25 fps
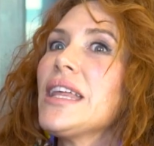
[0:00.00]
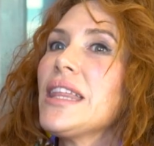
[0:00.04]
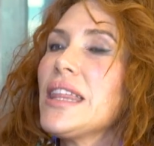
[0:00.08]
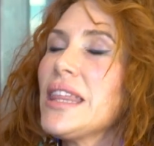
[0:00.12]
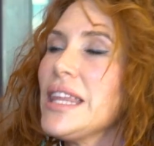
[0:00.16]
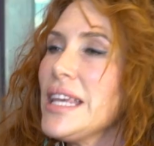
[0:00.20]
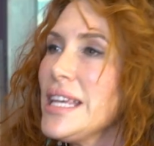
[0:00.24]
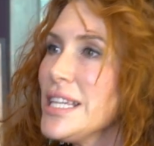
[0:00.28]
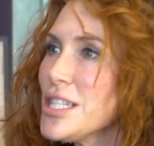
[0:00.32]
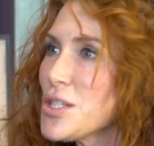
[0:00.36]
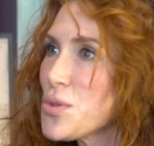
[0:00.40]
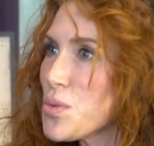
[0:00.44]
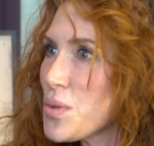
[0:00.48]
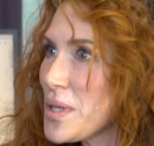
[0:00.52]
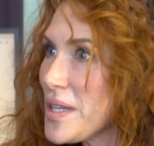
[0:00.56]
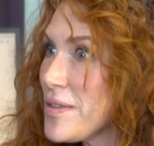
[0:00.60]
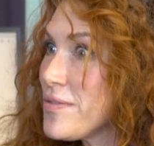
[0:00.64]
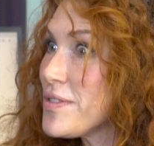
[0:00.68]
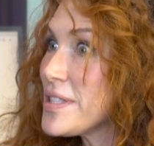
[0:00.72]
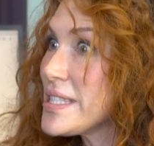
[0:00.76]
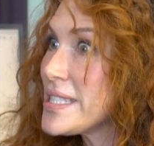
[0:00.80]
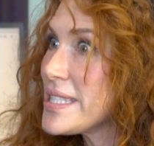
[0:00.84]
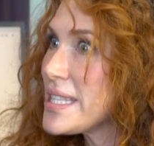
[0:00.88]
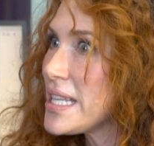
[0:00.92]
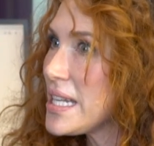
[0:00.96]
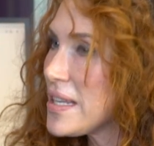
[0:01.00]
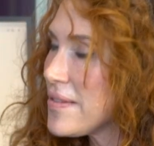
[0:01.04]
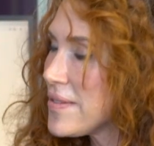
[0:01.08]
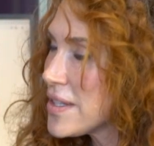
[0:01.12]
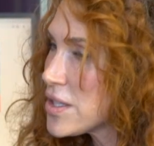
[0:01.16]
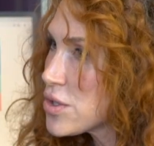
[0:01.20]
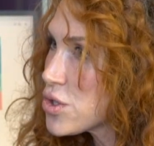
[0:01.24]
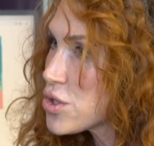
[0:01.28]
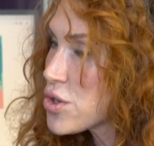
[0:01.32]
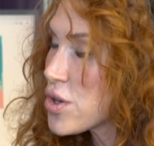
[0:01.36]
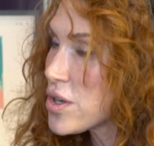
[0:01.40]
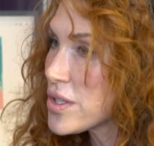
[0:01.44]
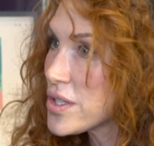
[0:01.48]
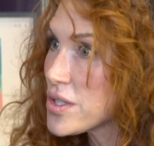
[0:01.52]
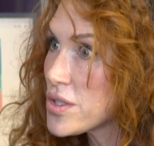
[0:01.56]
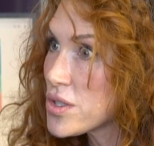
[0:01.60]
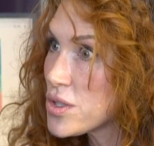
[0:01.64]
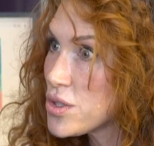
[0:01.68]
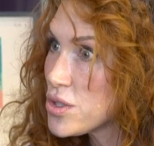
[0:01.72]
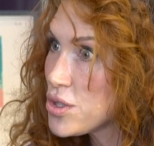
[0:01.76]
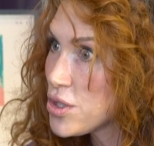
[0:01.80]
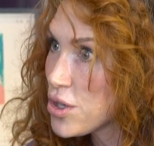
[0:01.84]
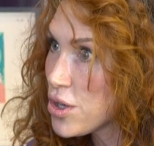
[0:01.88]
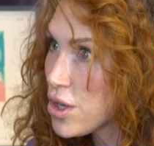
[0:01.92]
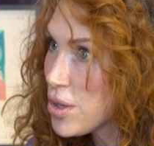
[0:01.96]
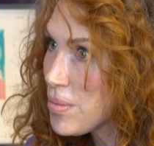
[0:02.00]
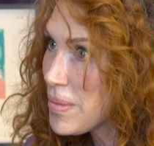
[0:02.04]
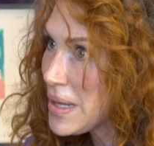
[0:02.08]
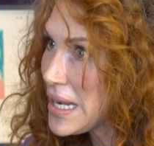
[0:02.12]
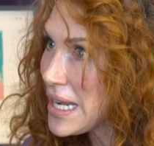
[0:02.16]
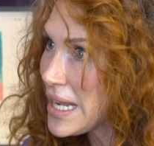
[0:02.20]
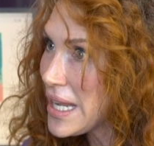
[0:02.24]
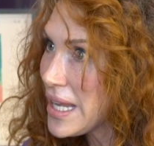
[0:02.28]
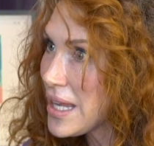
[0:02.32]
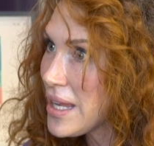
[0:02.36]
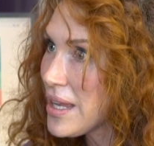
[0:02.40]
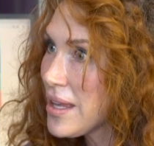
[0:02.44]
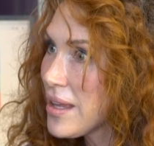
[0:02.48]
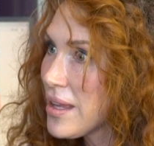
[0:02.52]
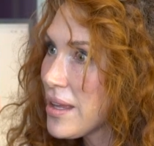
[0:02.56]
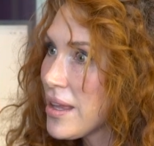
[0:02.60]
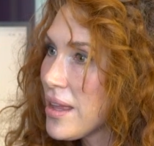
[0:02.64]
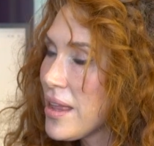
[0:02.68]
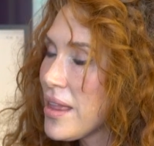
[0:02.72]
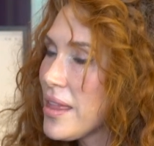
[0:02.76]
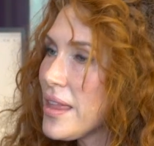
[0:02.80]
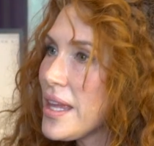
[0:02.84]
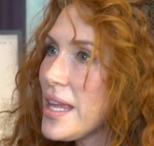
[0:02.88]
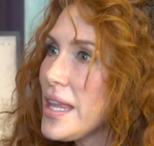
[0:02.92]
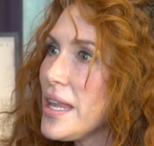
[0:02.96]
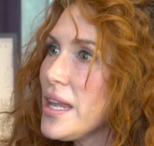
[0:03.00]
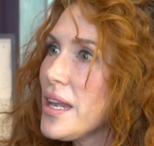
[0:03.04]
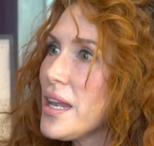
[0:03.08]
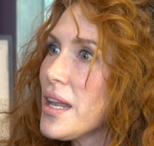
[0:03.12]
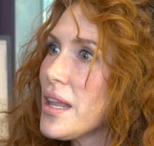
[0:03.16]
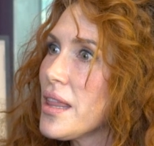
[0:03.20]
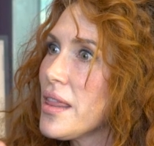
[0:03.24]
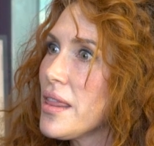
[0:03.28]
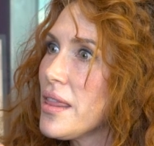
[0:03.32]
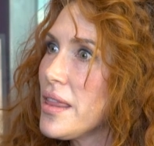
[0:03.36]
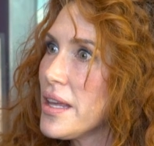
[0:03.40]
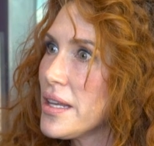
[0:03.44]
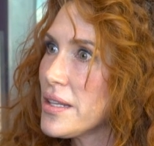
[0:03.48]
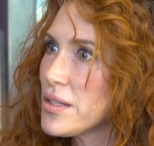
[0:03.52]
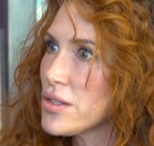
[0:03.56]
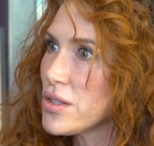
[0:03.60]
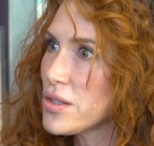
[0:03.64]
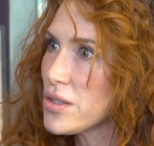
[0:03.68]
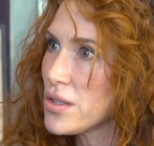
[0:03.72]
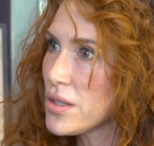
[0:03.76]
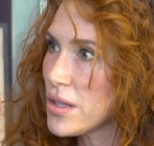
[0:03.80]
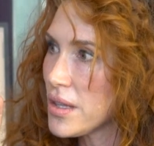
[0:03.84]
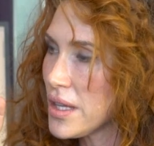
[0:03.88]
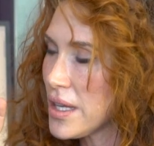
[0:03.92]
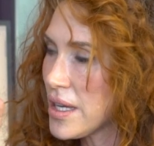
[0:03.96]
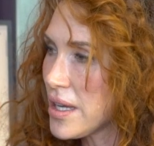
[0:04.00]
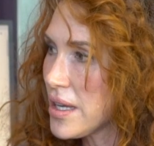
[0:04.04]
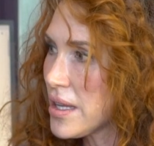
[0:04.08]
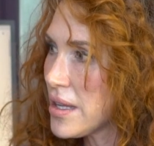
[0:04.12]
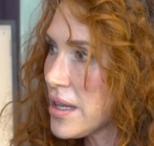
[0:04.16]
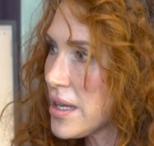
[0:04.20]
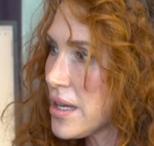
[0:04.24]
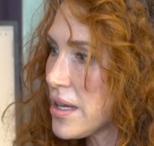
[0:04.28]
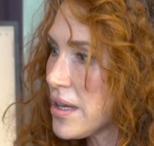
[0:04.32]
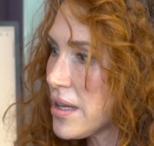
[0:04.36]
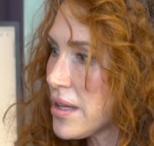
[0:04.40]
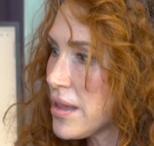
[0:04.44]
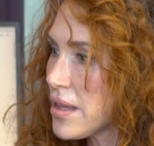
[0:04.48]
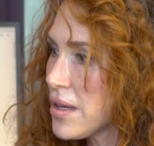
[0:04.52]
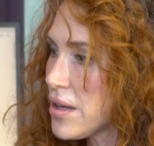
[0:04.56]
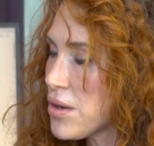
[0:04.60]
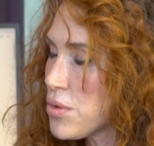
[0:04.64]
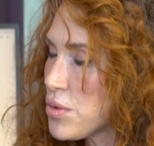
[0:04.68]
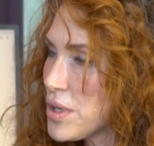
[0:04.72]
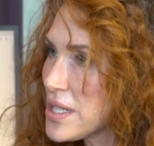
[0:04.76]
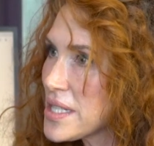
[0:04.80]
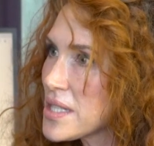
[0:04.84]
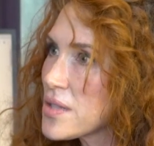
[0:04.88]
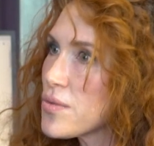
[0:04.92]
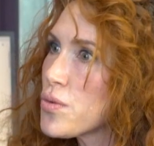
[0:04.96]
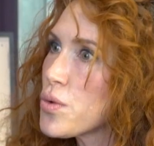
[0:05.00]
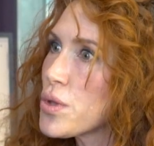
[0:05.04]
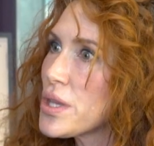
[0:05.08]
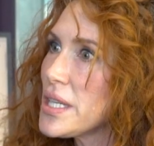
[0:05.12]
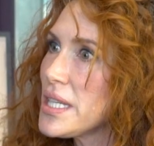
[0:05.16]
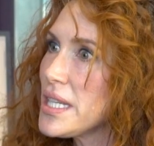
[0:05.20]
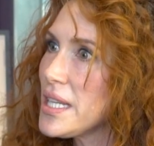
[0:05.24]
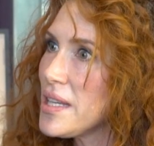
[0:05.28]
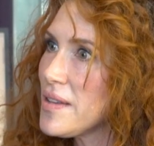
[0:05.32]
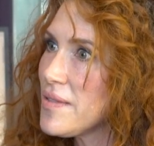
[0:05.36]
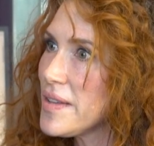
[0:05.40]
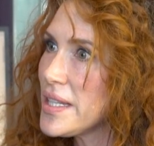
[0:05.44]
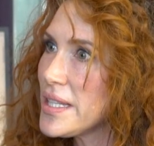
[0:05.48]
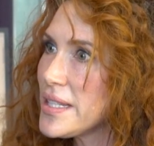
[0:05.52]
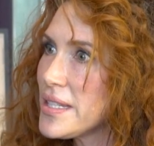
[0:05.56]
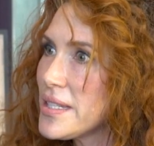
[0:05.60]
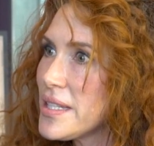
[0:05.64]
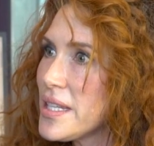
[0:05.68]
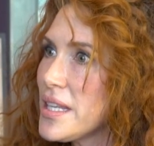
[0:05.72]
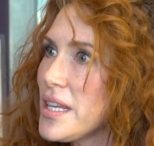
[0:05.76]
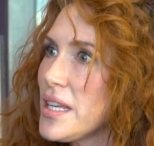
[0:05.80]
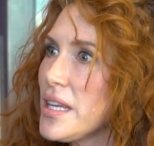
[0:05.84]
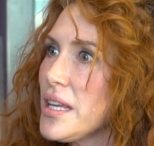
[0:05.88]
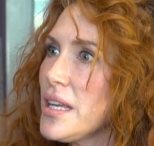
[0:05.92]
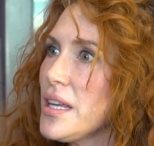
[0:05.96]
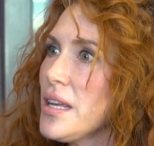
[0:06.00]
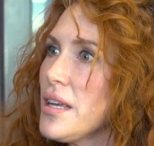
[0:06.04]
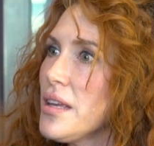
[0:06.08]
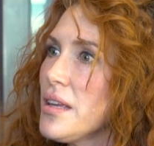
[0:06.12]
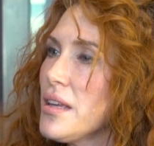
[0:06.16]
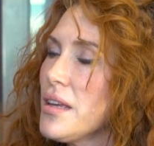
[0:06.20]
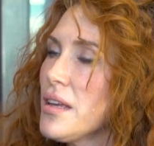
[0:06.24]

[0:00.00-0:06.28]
if it's delivered transdermally, then the risk for the DVT